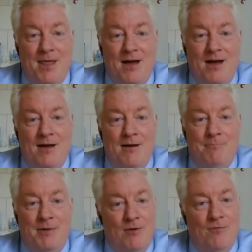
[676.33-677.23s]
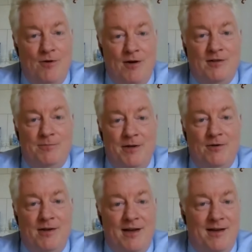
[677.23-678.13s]
But overall, it's been
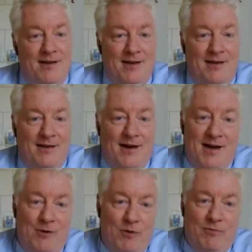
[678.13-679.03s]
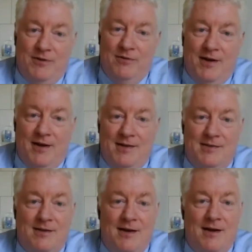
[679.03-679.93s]
okay. And I agree with you guys.